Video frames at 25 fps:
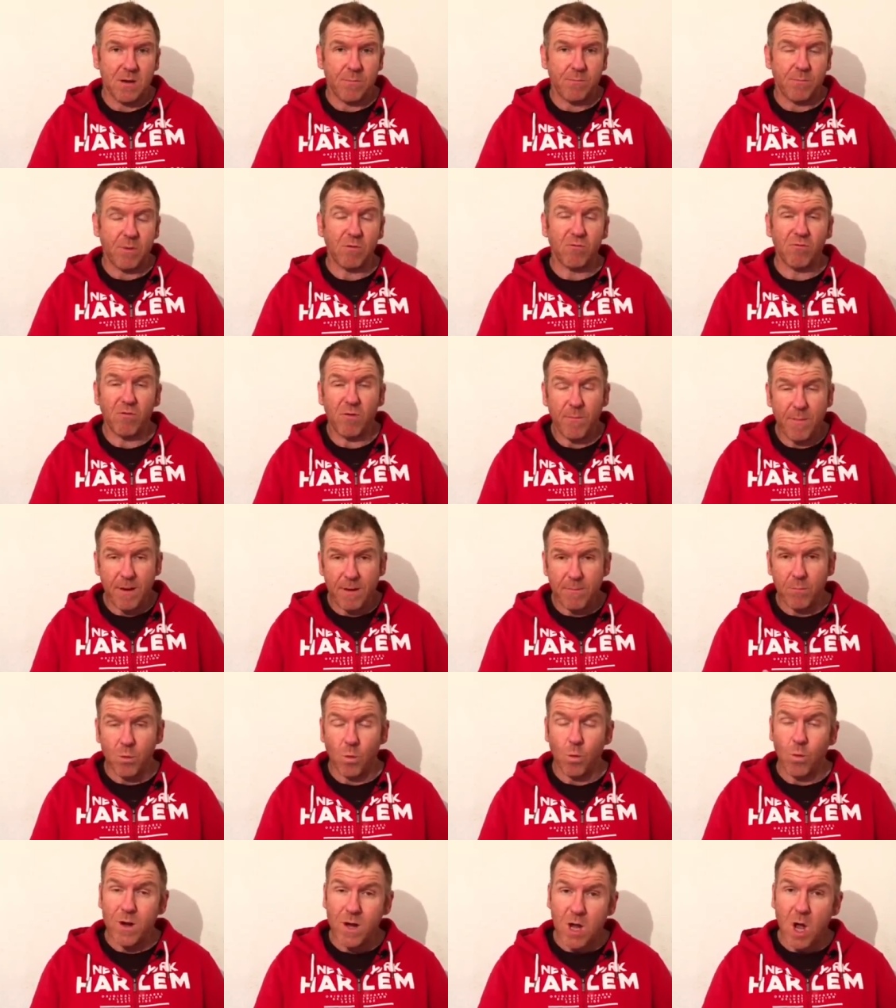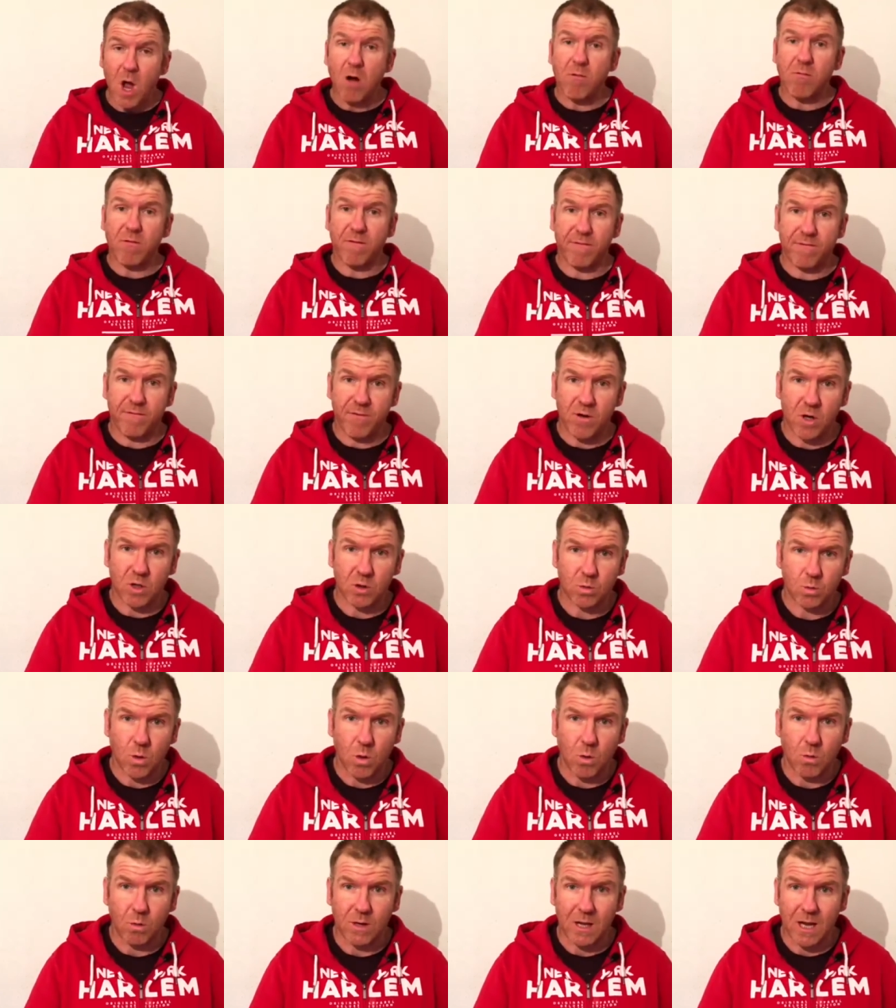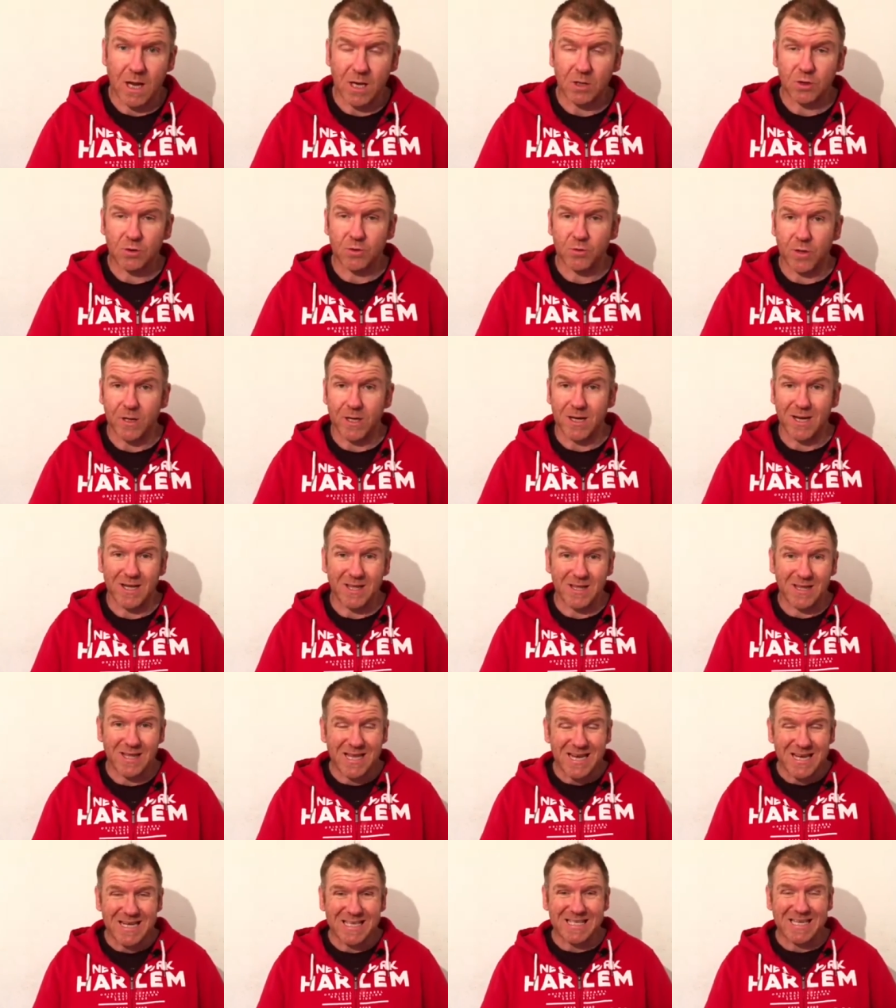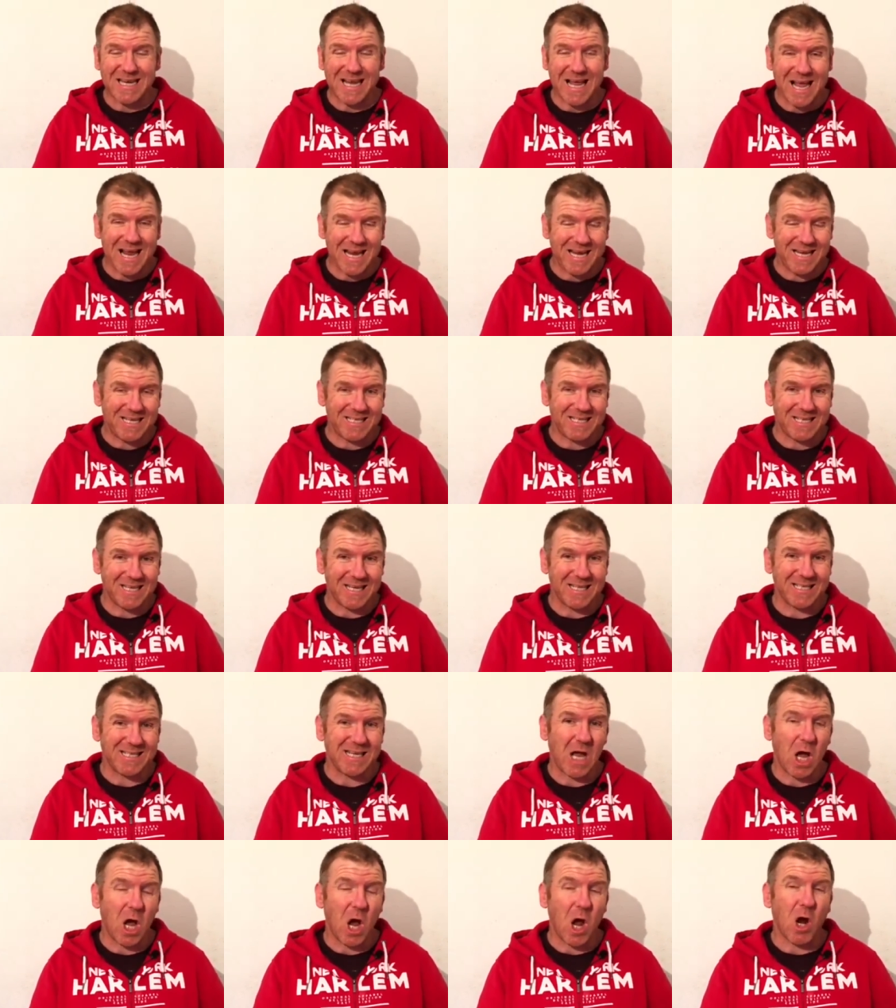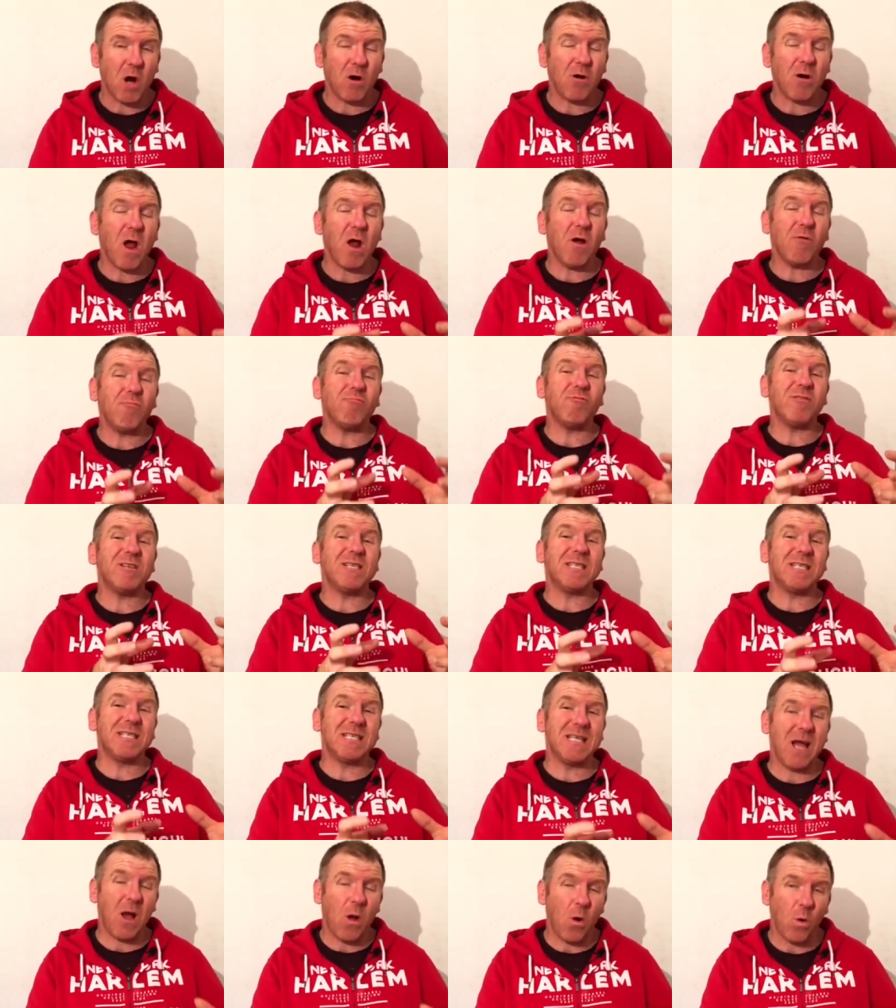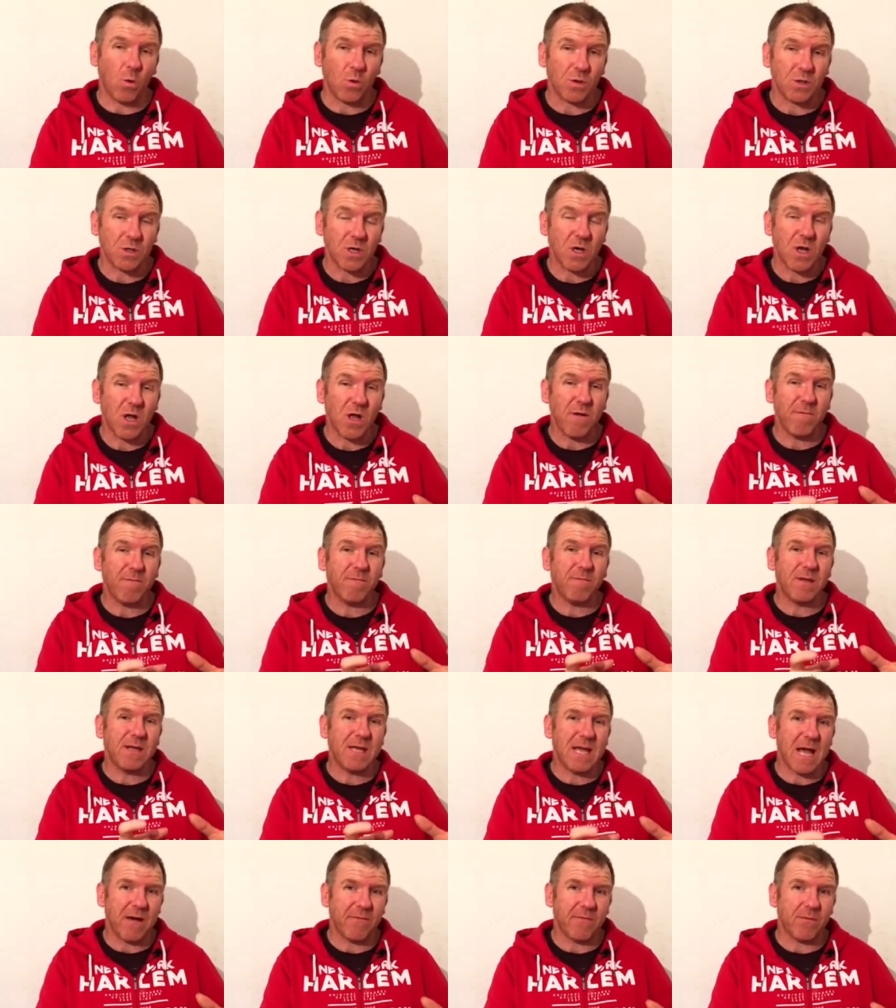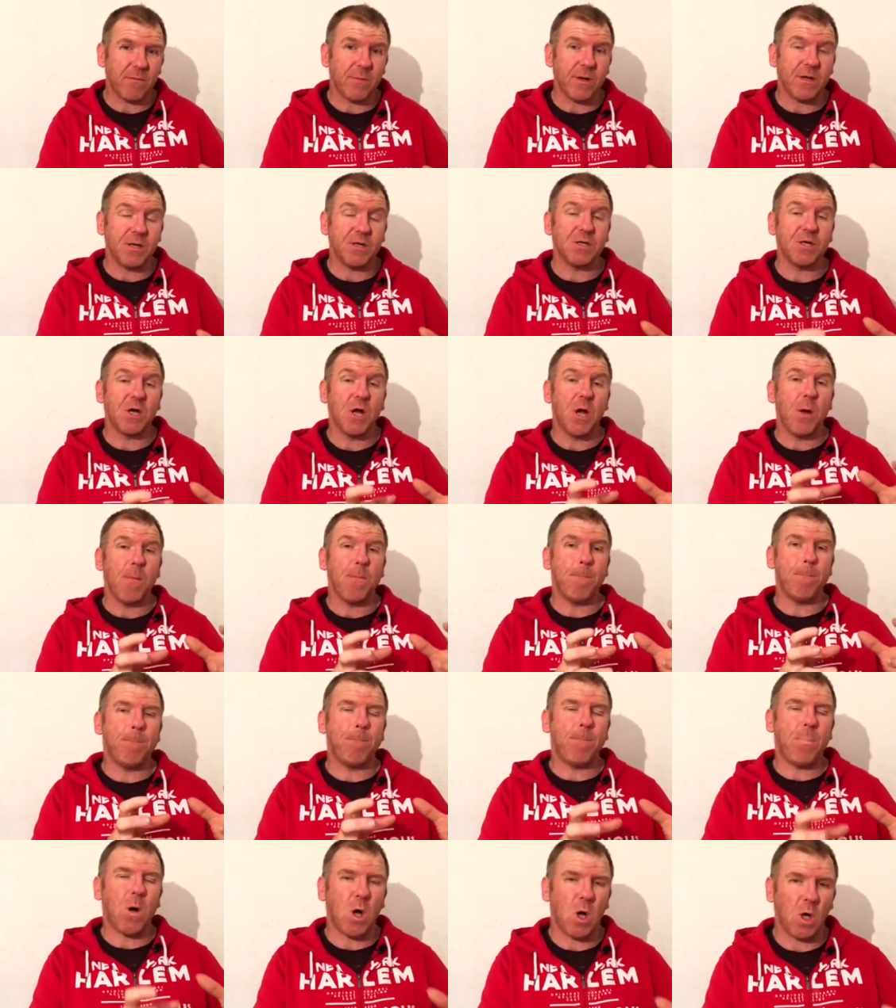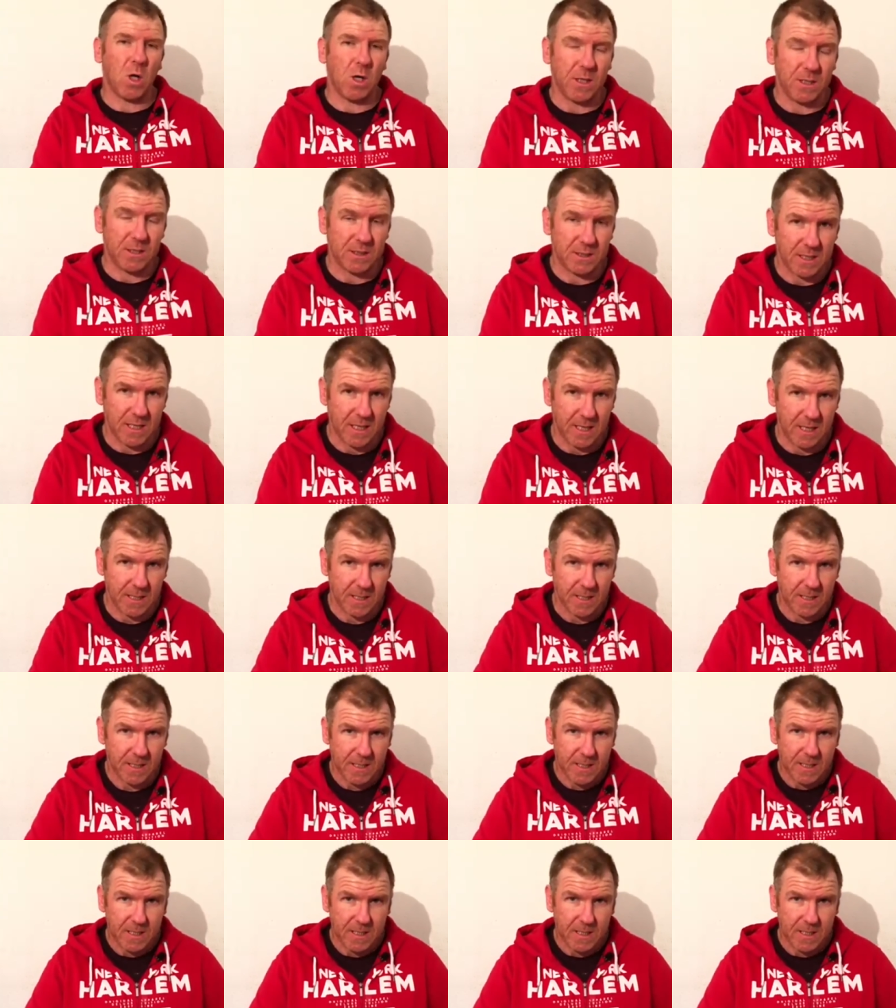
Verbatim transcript: But remember, we are a first world country, and these cases are a result of government policy.